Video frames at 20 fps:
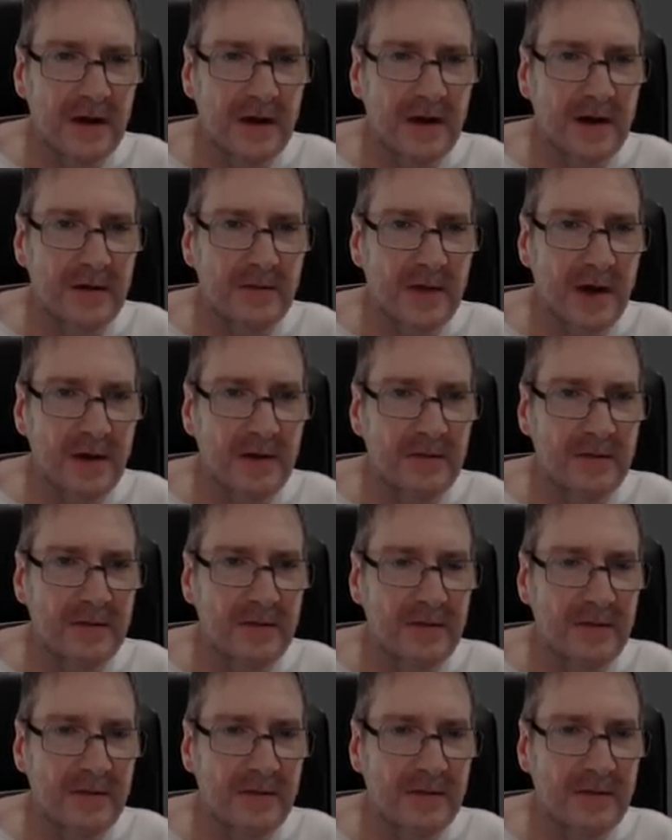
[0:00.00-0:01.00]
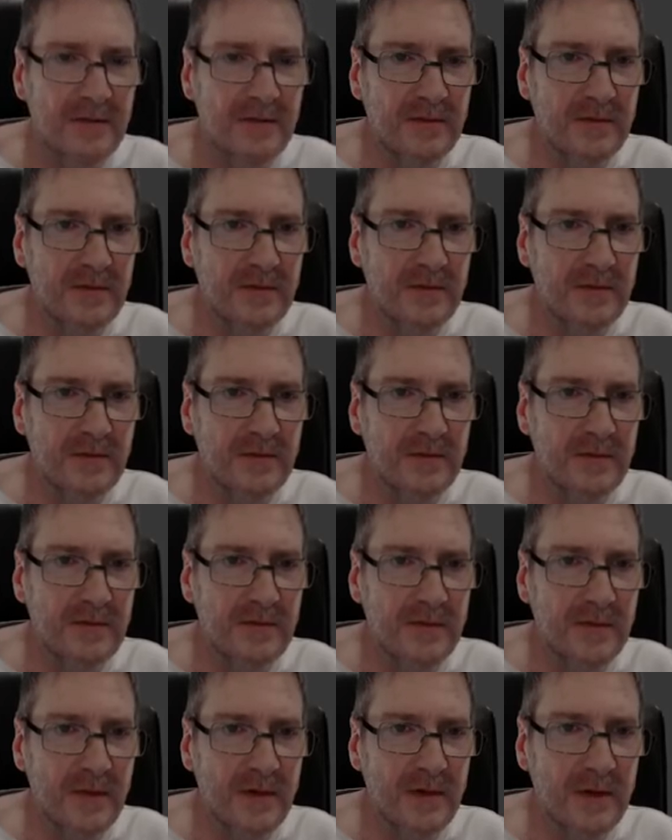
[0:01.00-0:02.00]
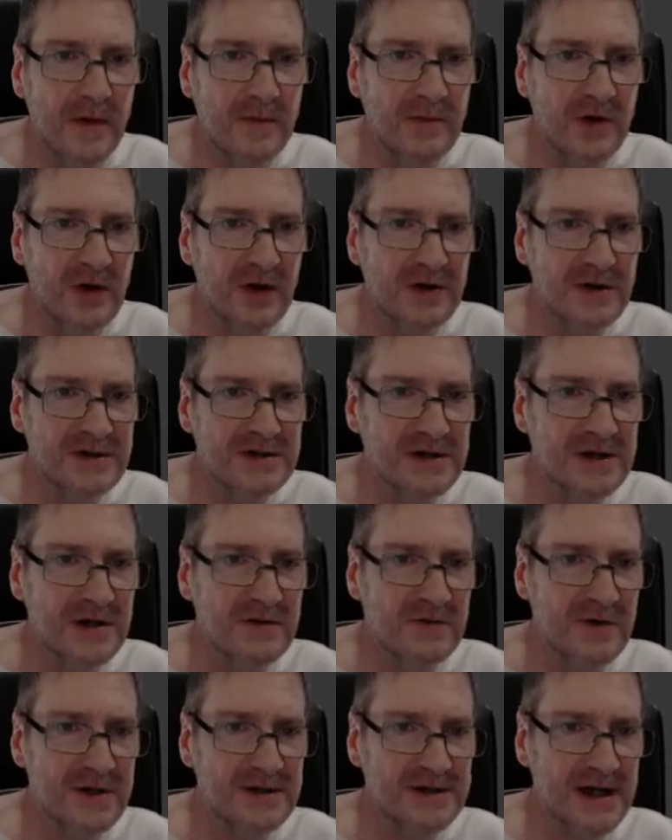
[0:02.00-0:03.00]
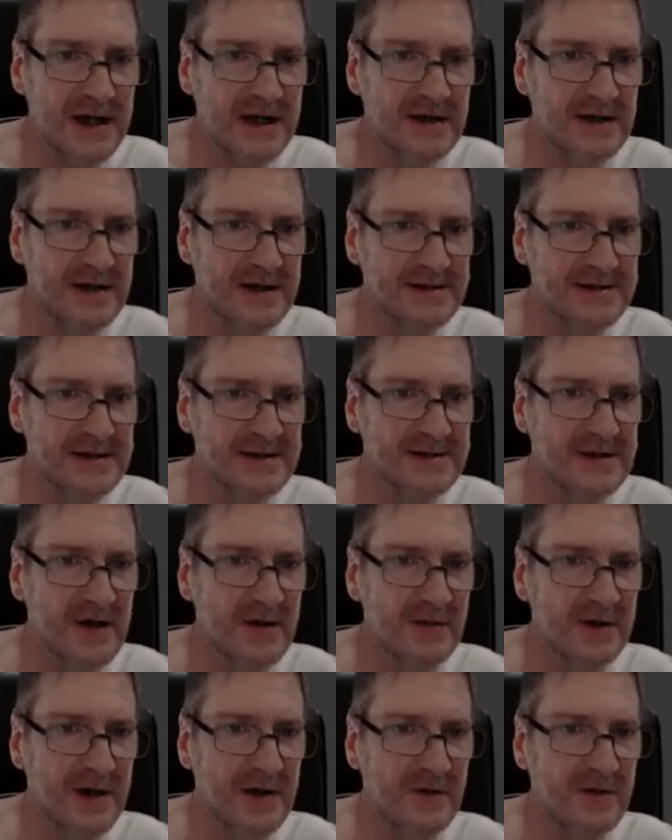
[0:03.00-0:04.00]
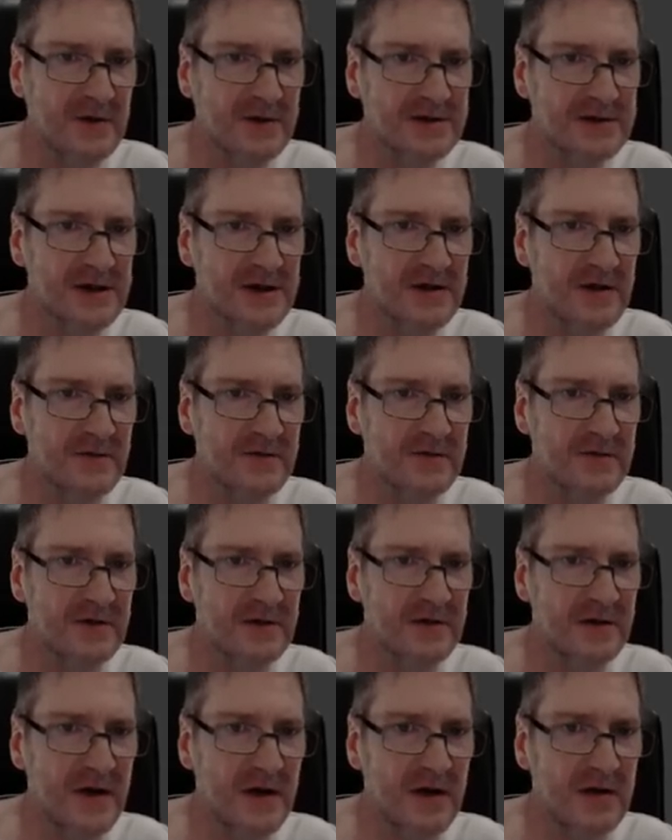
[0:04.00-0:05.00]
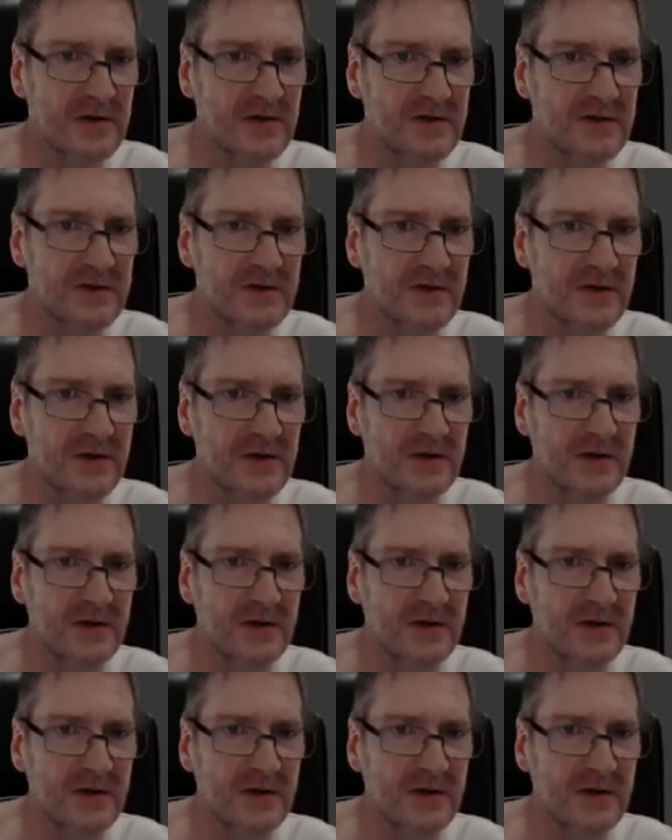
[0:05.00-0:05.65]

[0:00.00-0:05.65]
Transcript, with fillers: Um, I'm, I'm not going to turn rotate clusters on, but I will turn on fill holes.